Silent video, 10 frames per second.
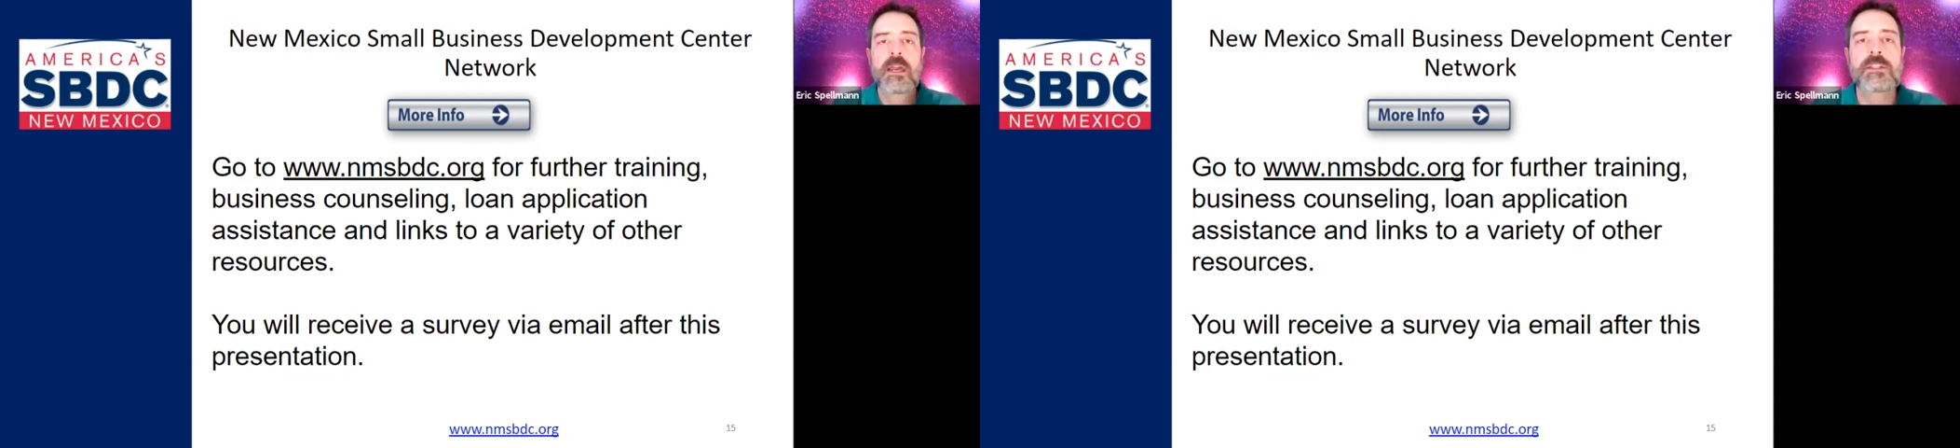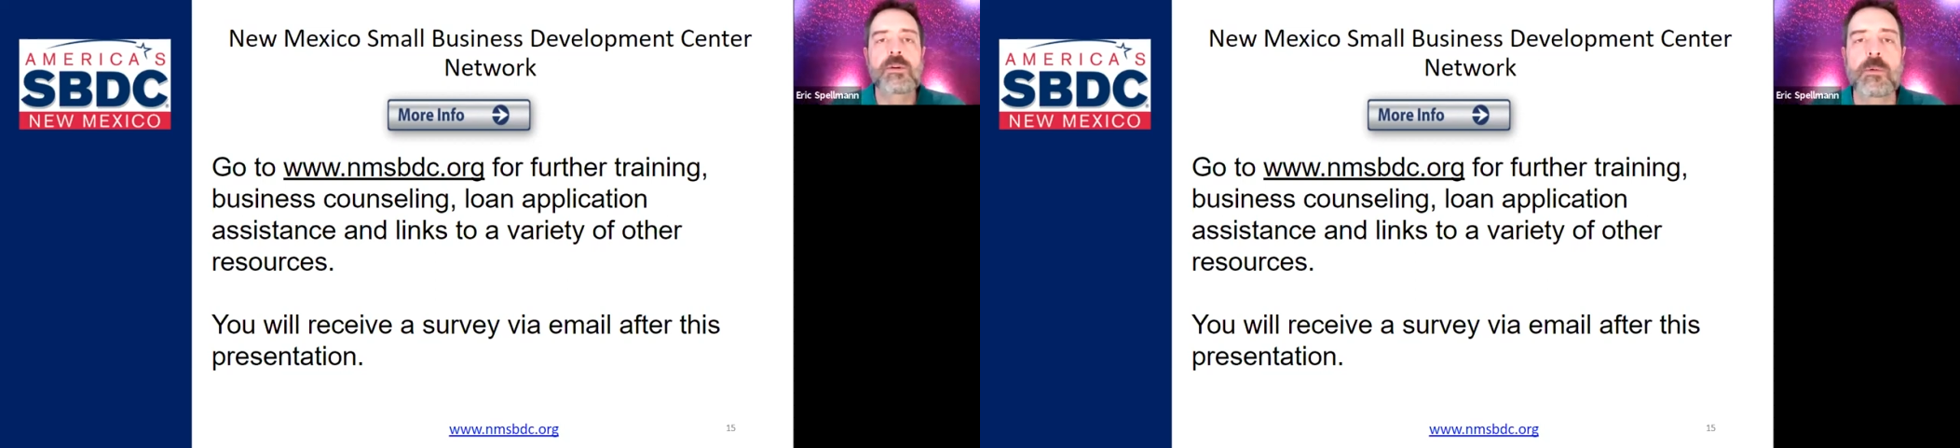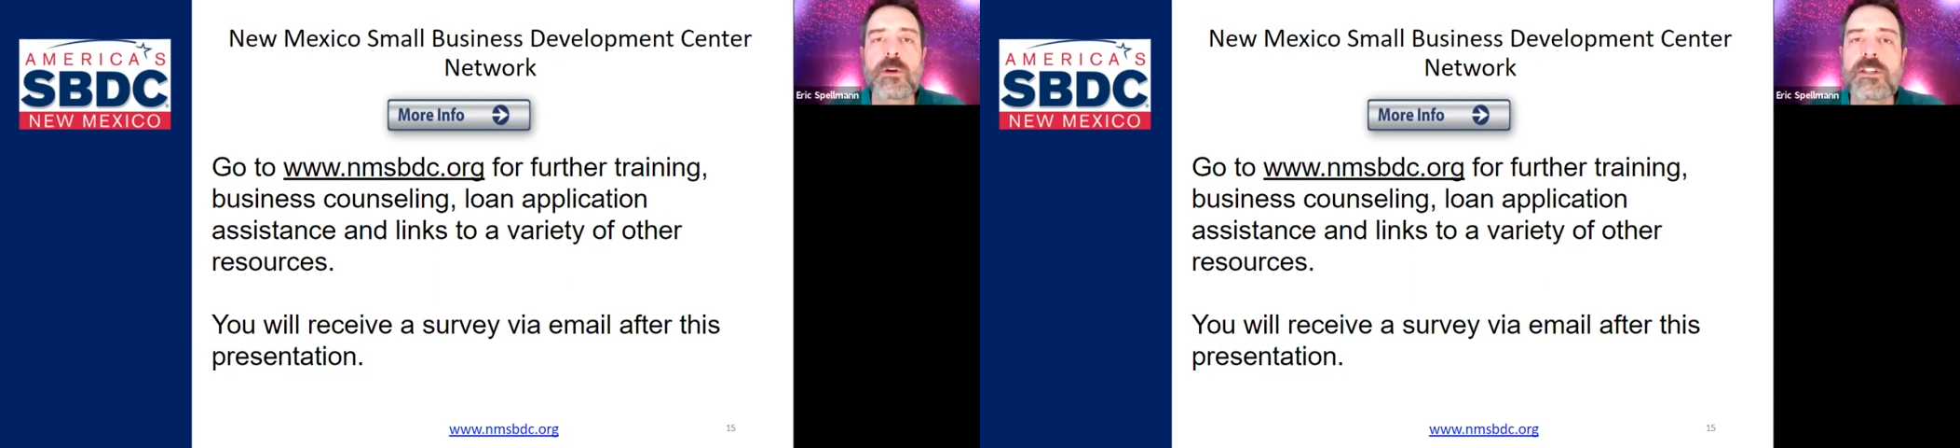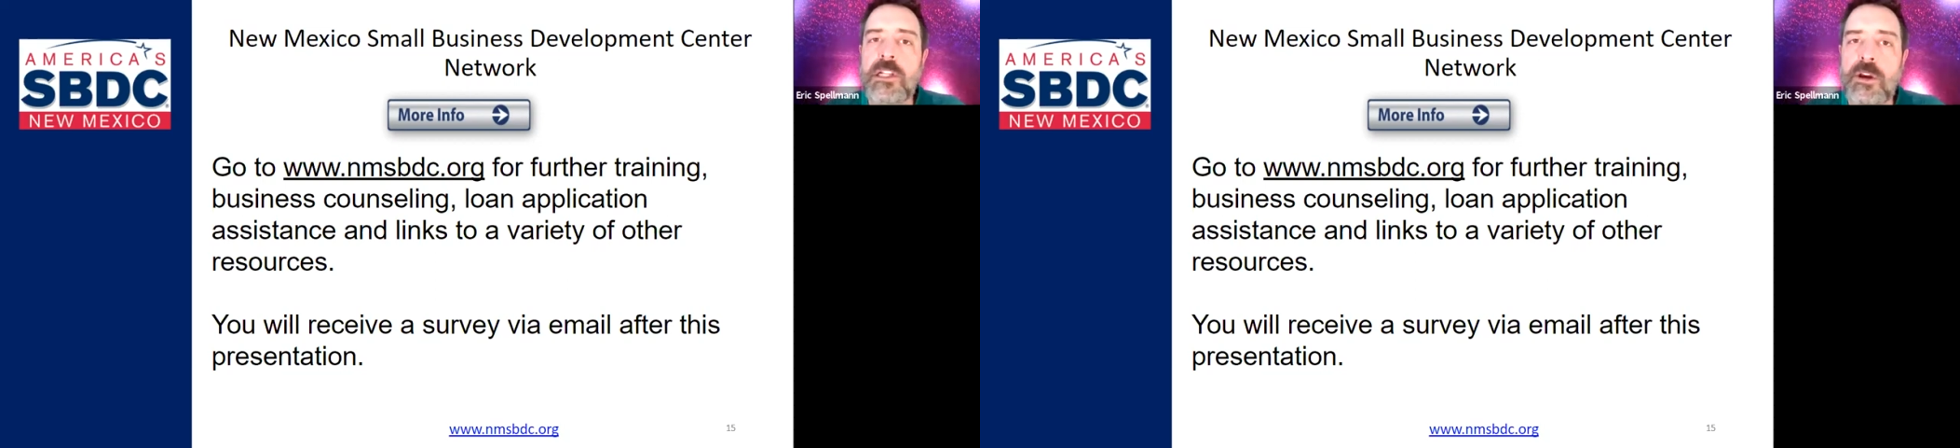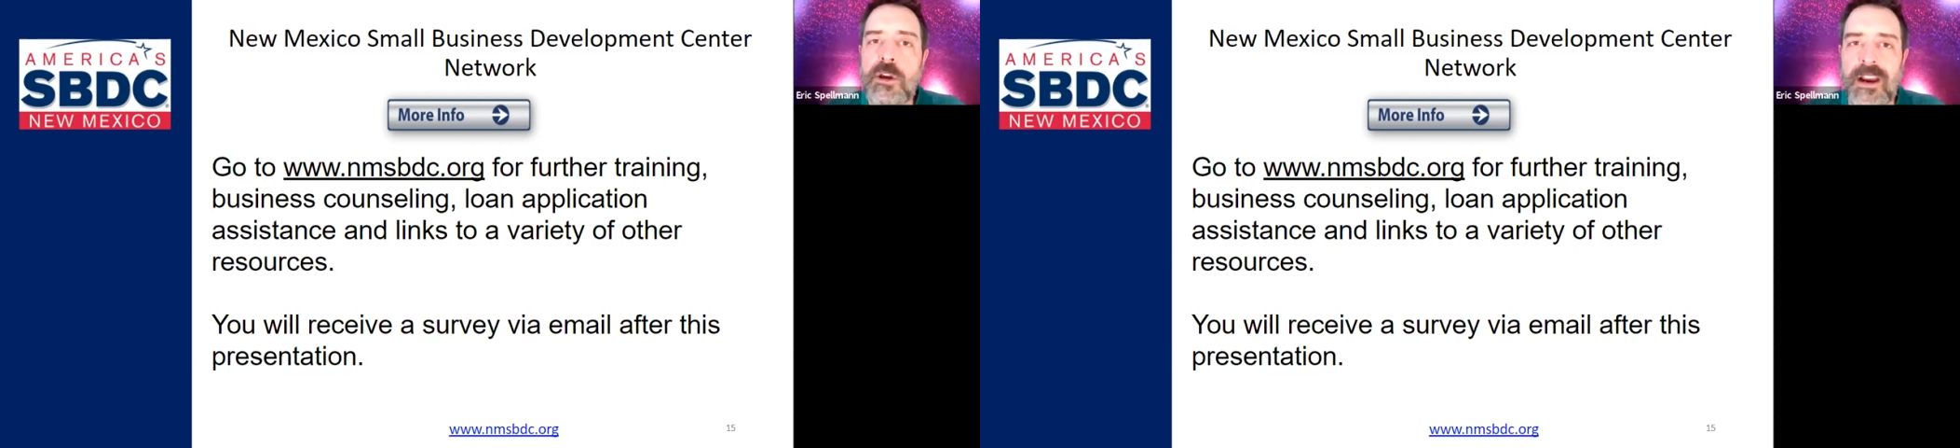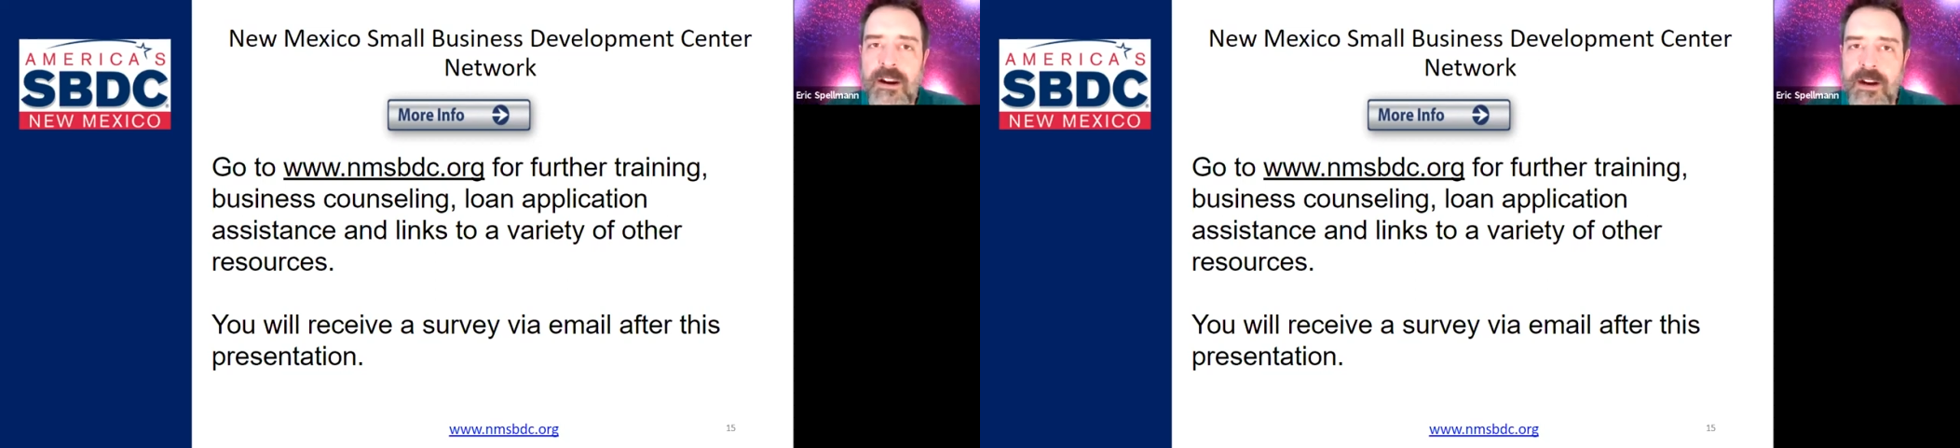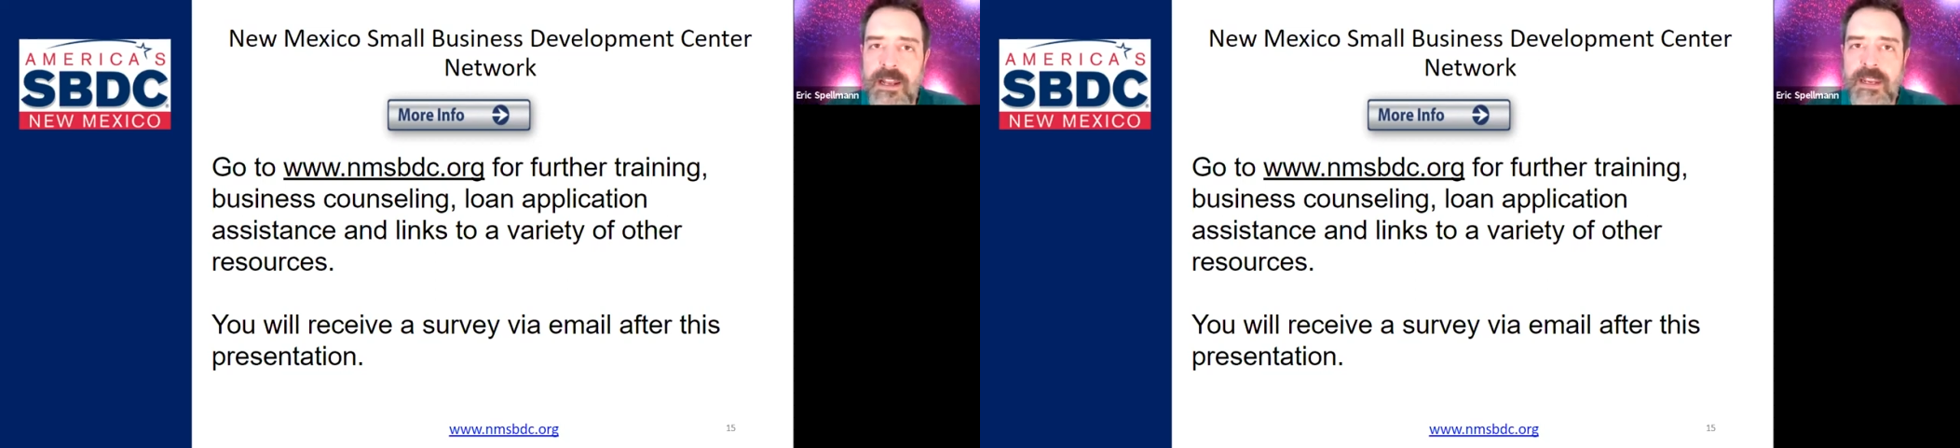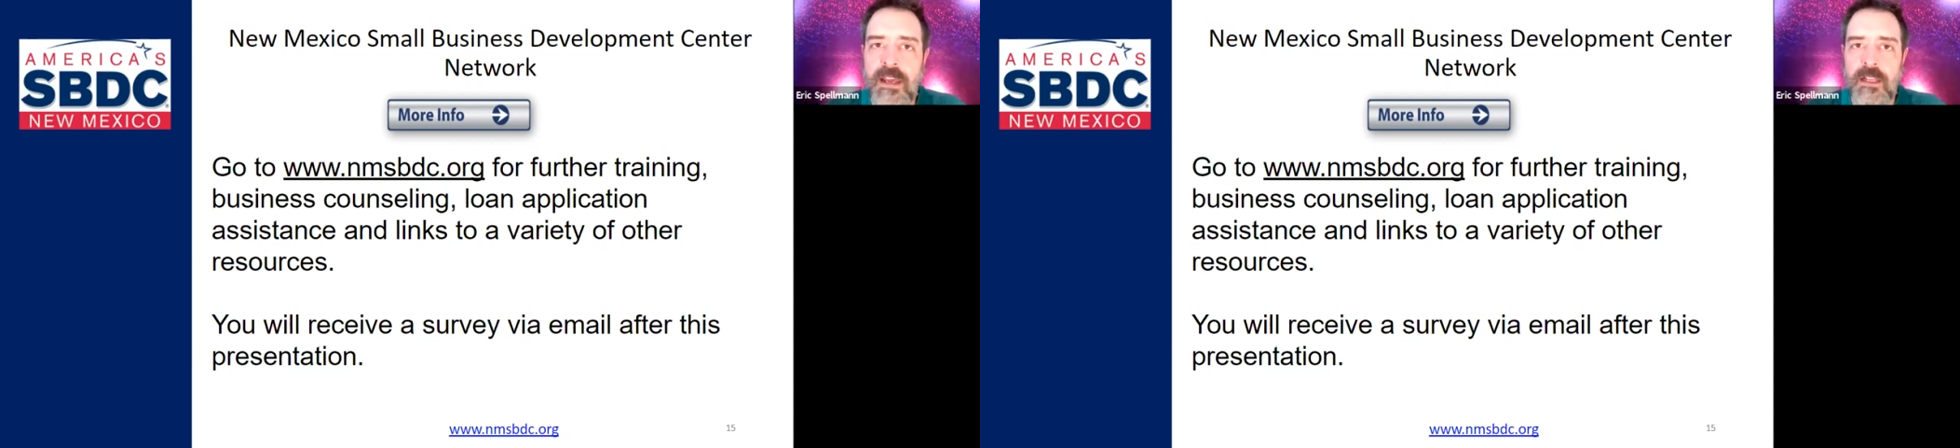So it will slow your
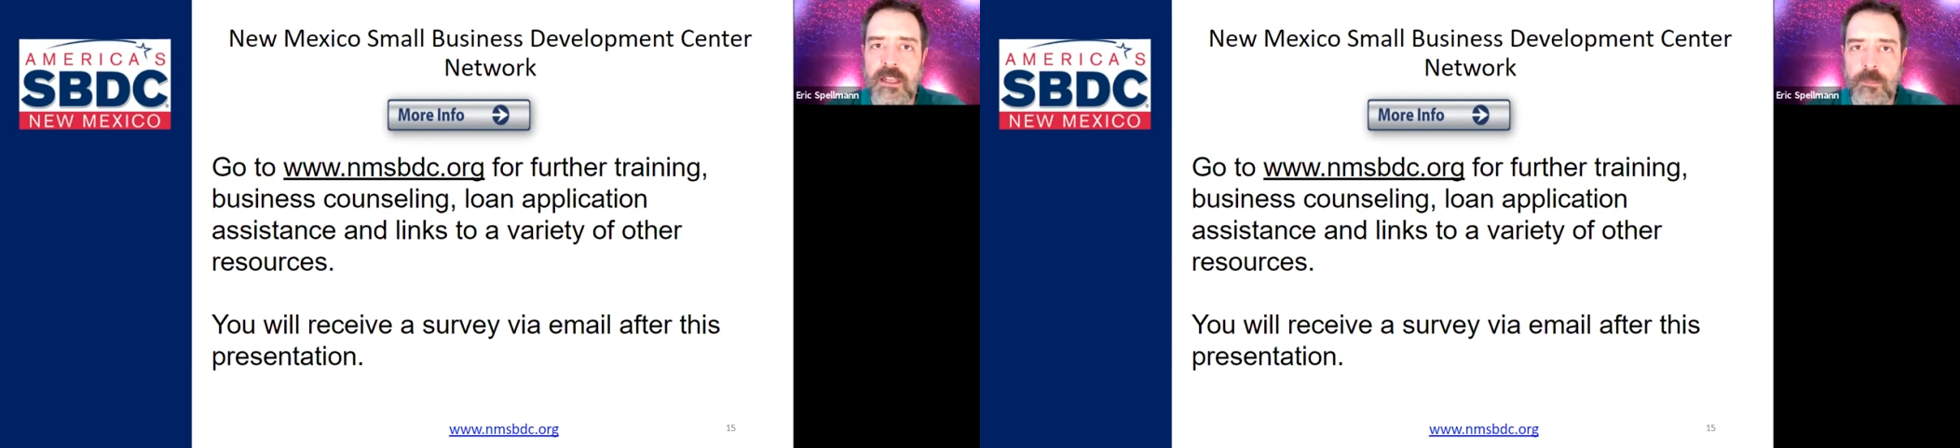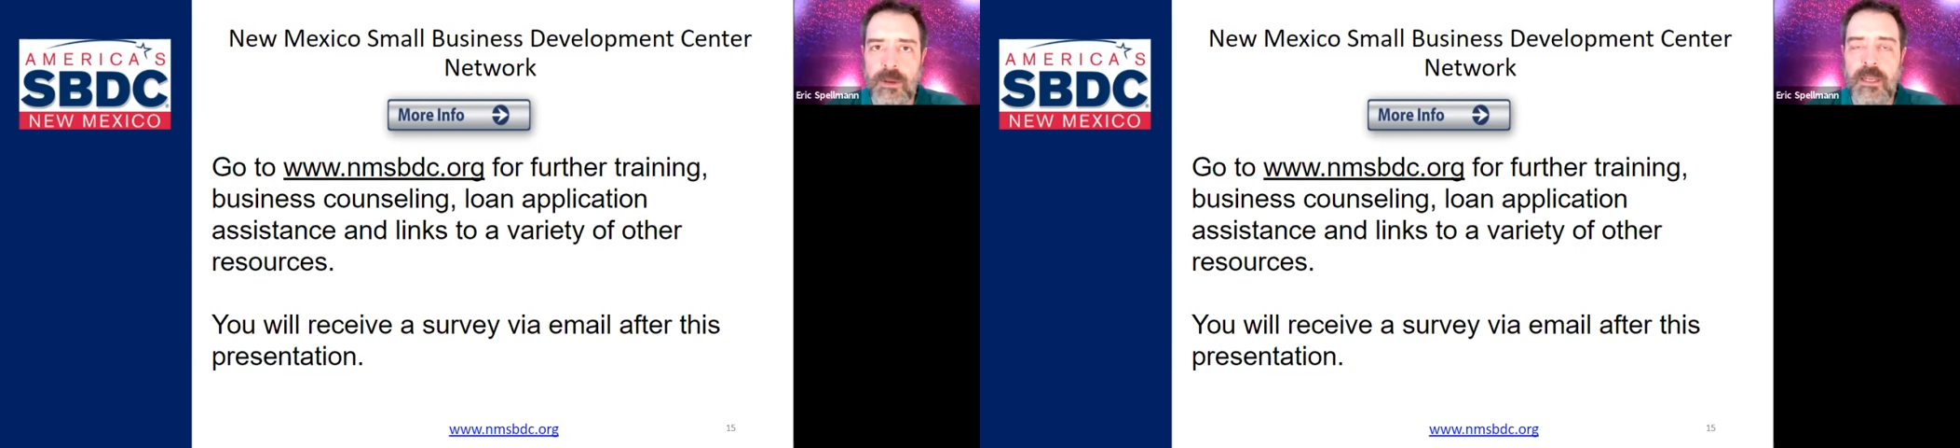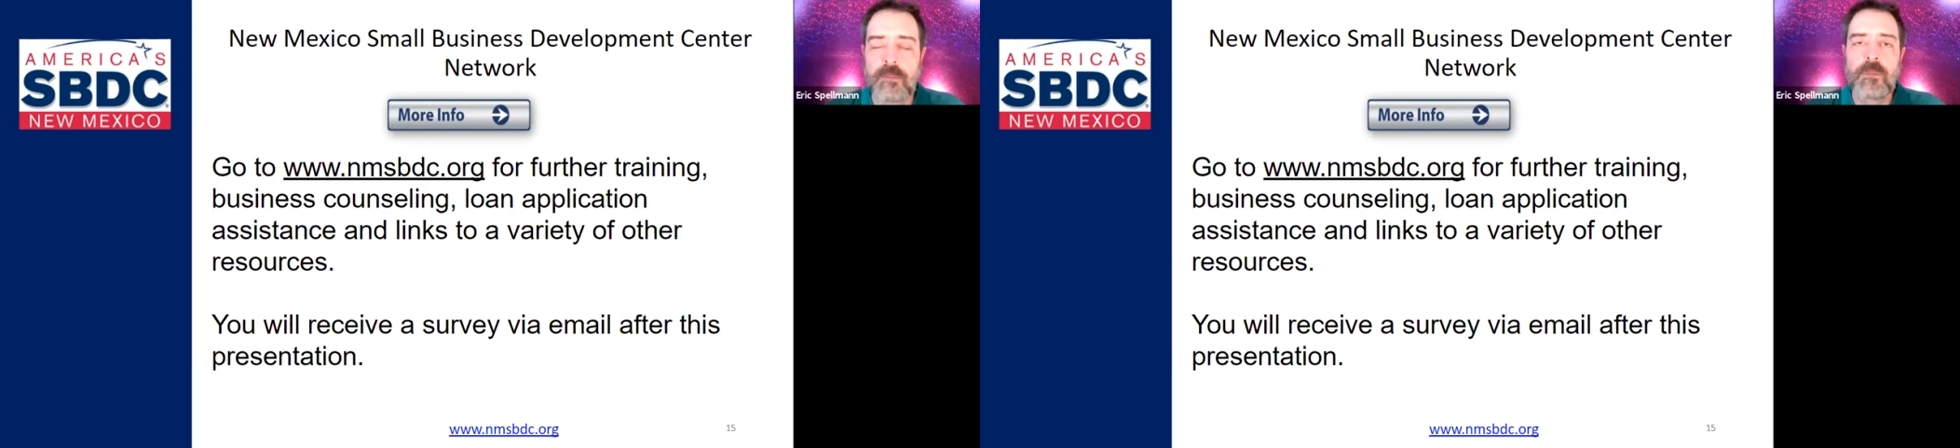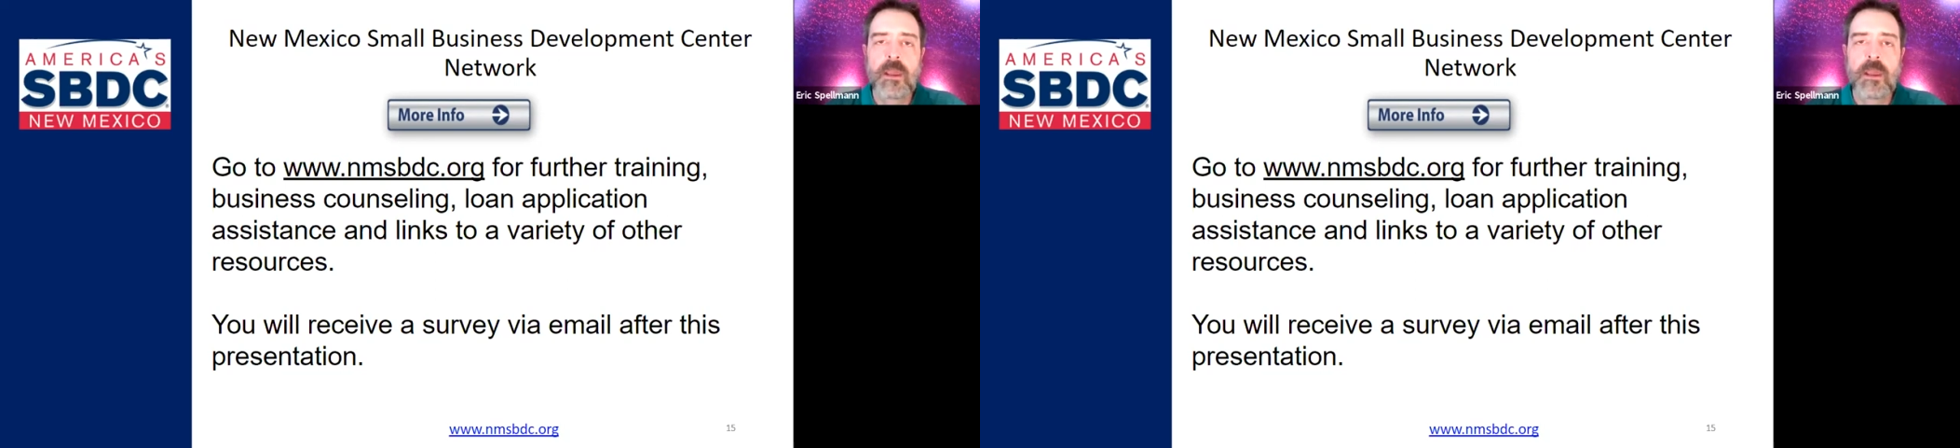internet down a little bit.